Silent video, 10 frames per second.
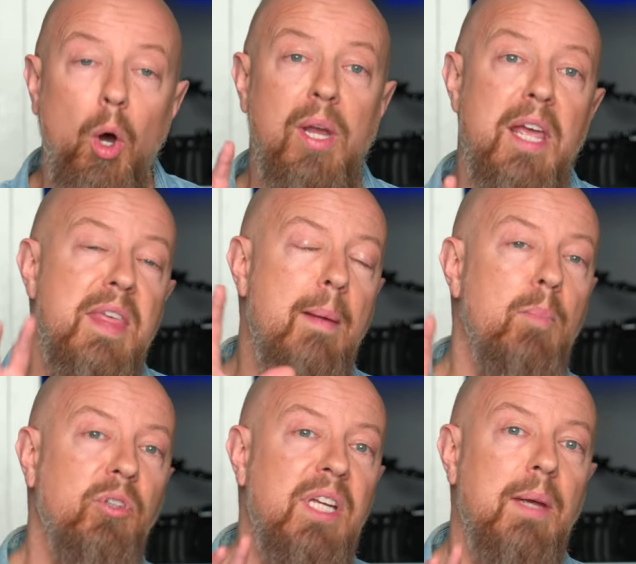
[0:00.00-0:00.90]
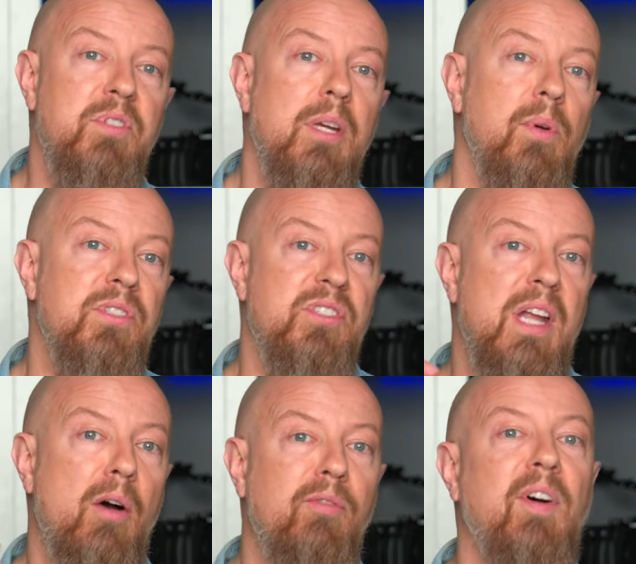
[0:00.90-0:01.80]
Okay, that multicam sequence is
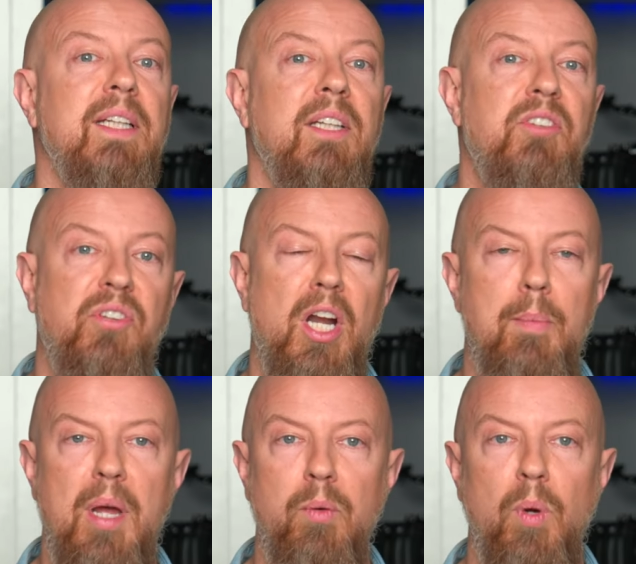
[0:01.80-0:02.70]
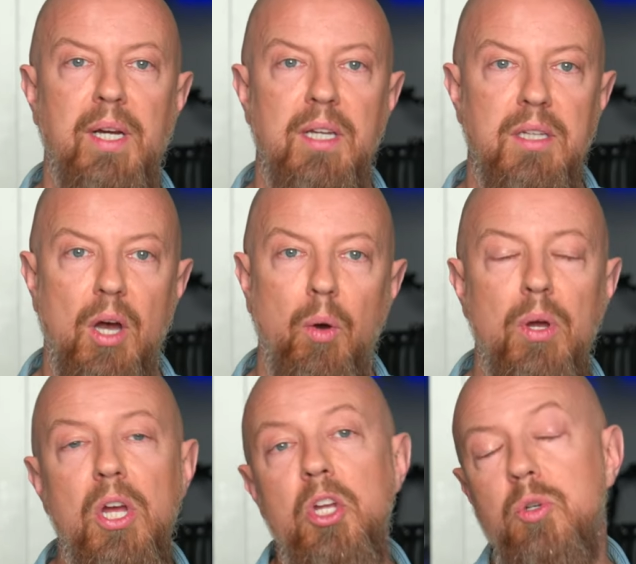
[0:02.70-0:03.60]
now finally set up and ready to go.
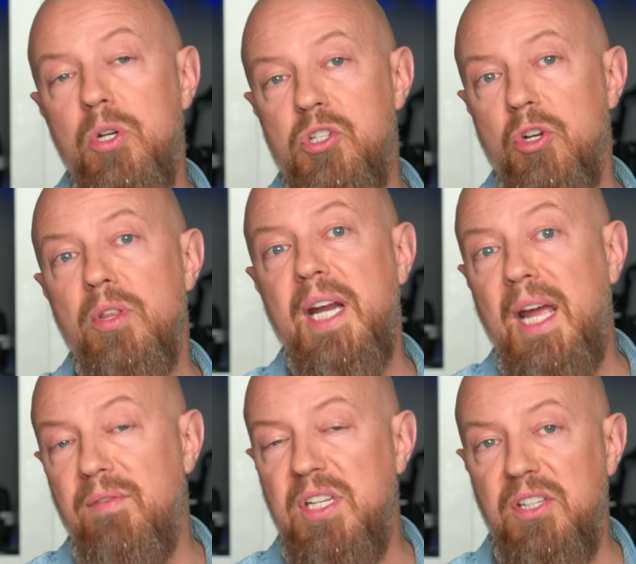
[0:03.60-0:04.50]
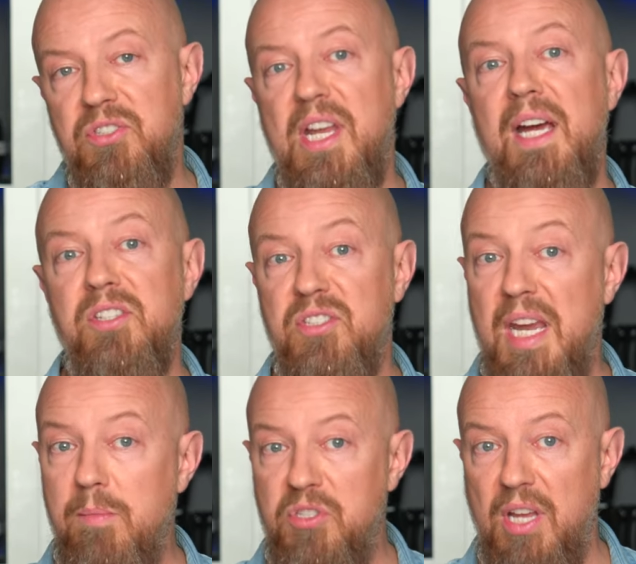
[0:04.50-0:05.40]
To ensure that I have the exact
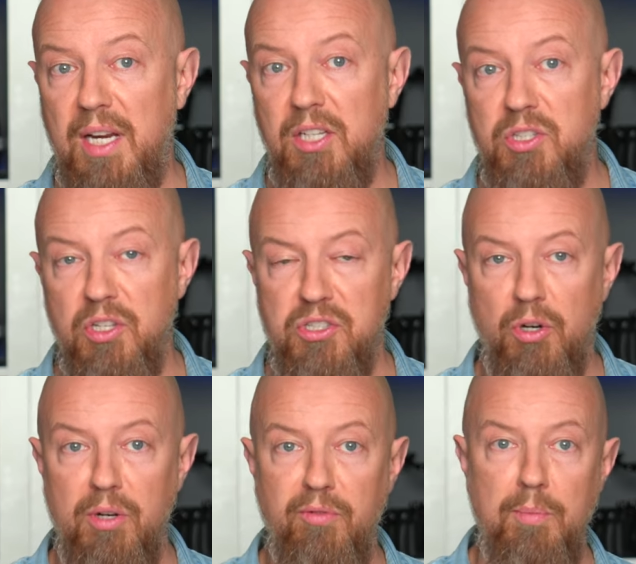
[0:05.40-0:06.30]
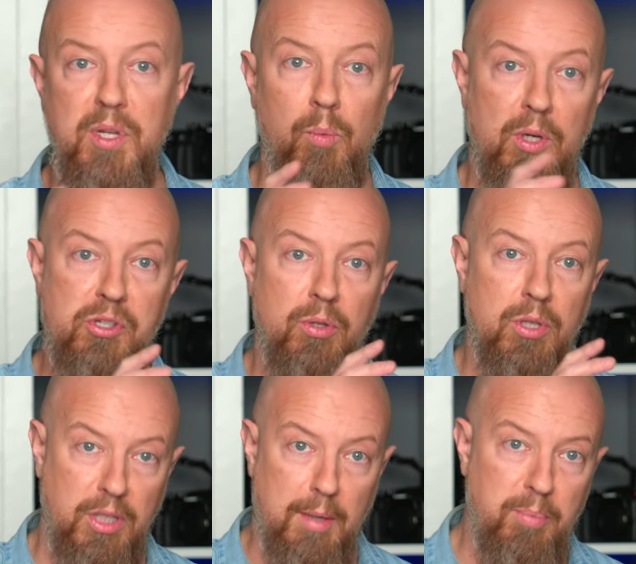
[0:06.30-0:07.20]
same settings that started from the original
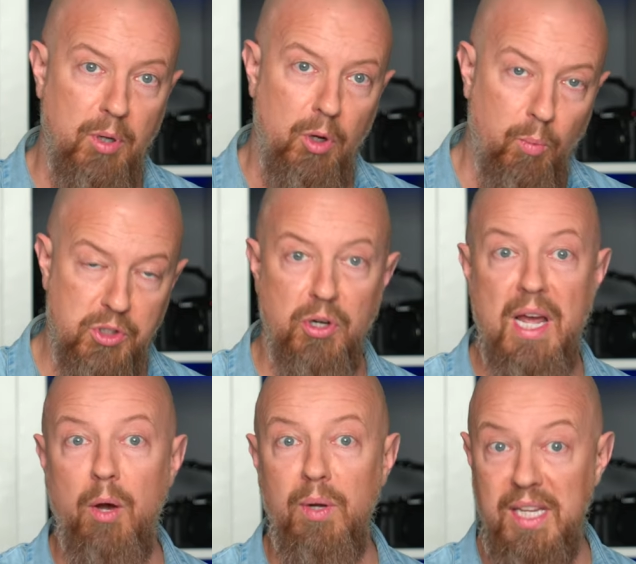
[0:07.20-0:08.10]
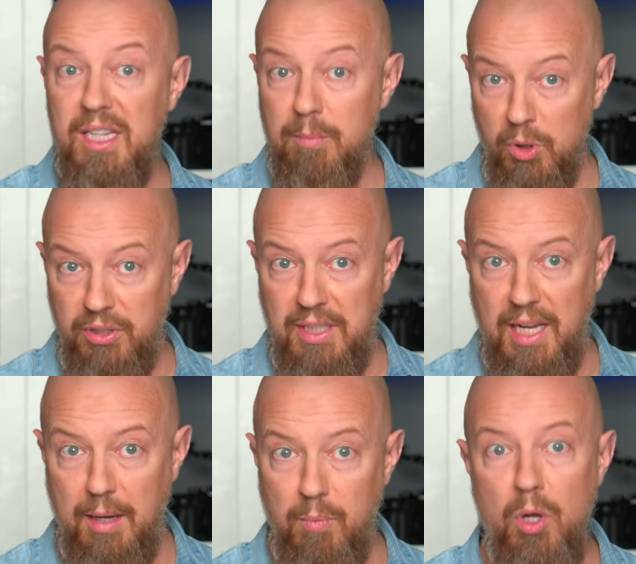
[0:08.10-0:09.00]
clip, which are now in the
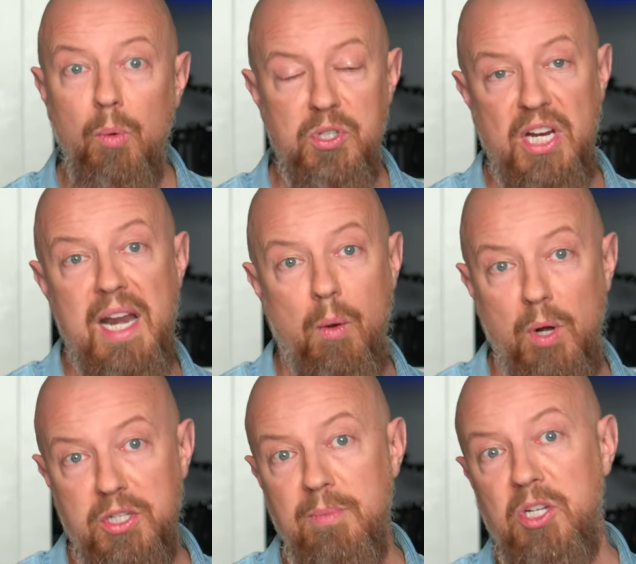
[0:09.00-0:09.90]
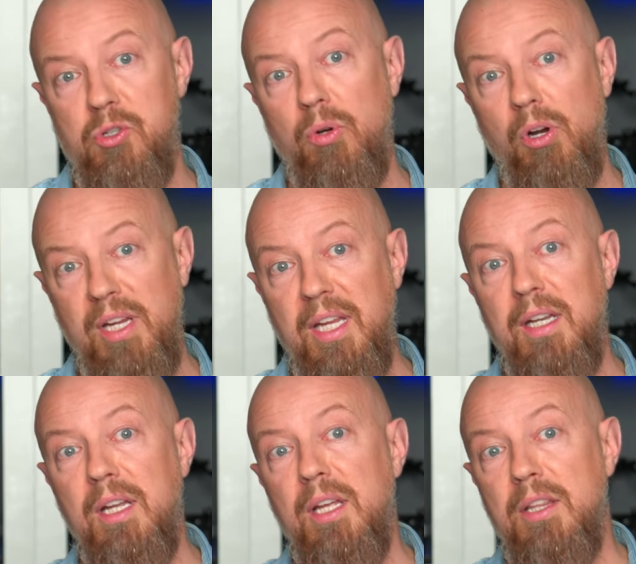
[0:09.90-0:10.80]
multicam, which I now want to make sure are
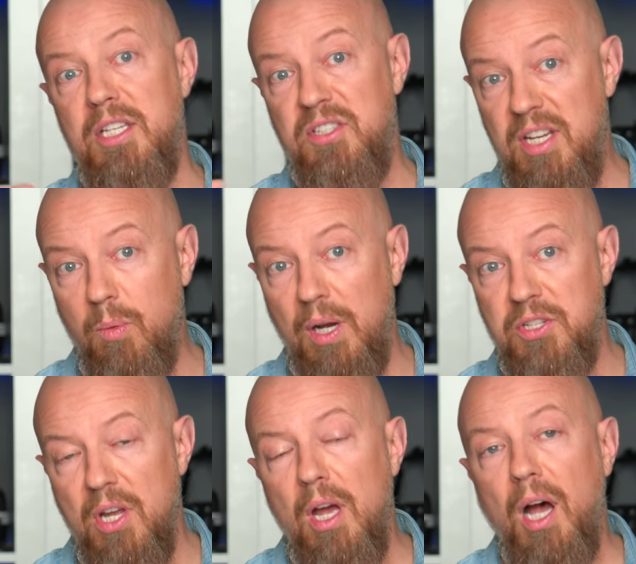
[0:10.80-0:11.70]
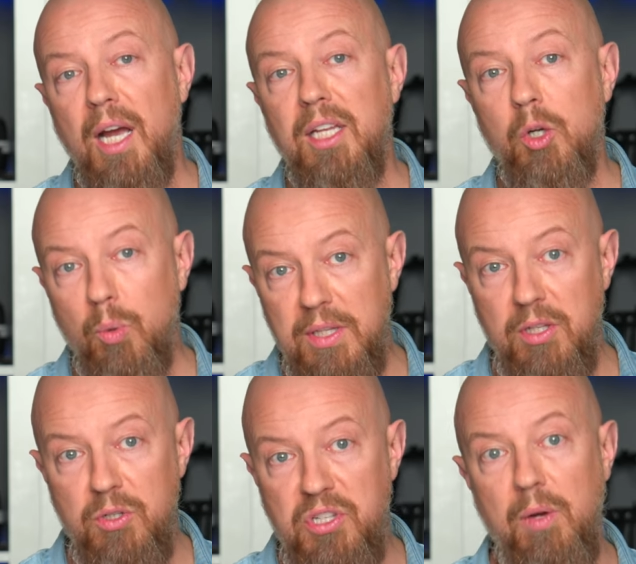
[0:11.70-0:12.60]
in the sequence, I'm going to create
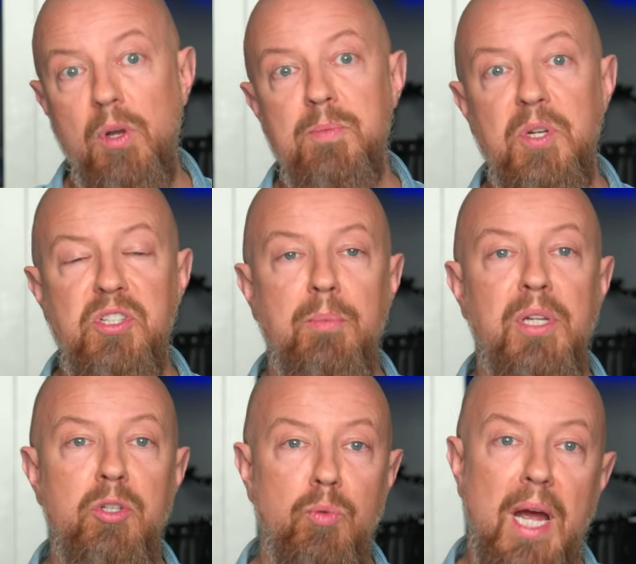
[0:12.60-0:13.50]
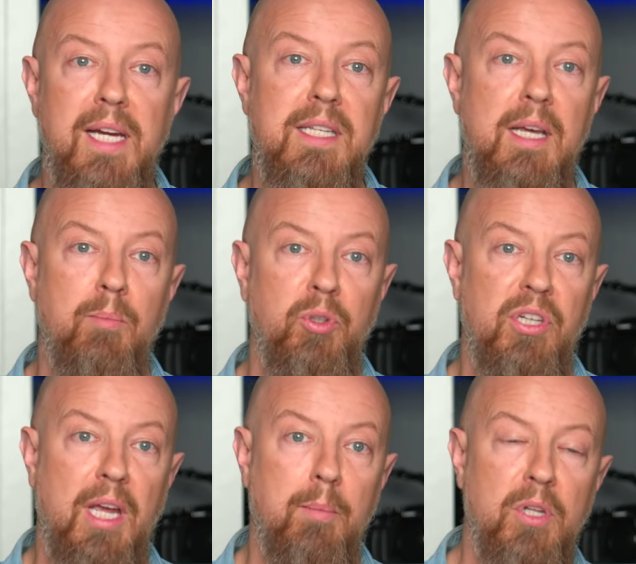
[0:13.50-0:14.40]
the new sequence by simply dragging that
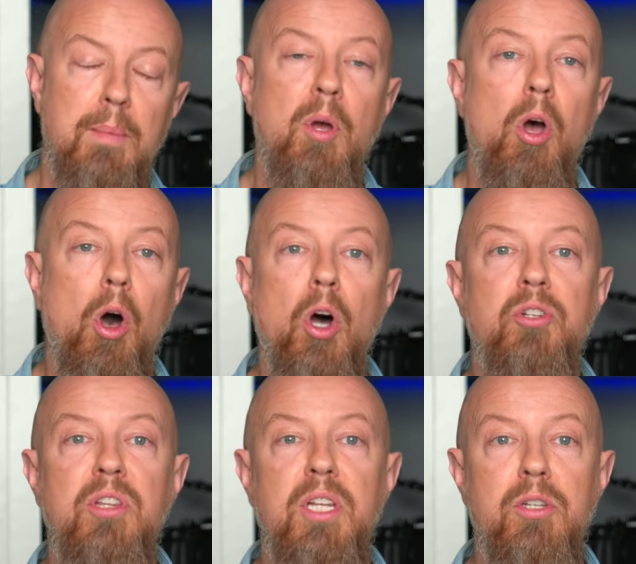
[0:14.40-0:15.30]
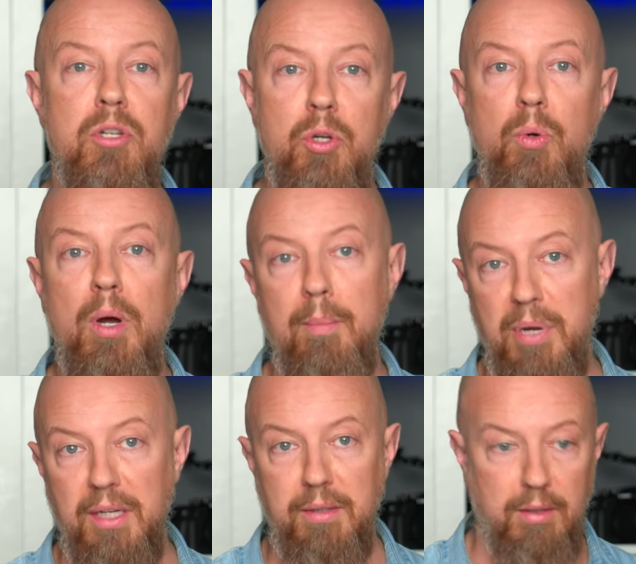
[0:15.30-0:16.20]
multicam clip onto the new
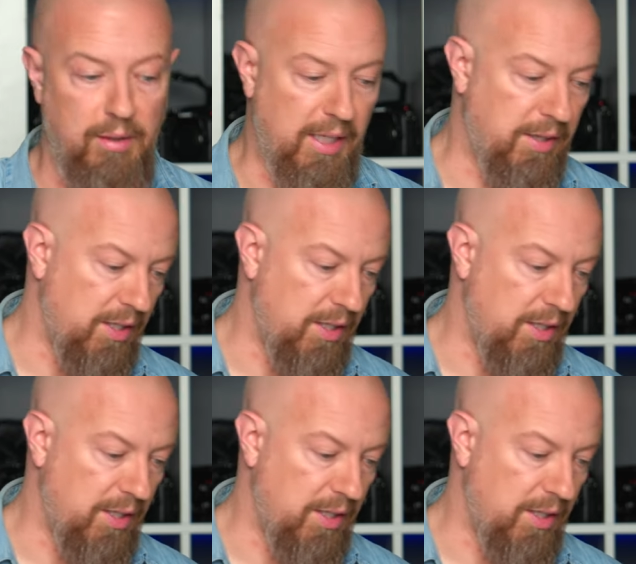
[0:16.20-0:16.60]
button like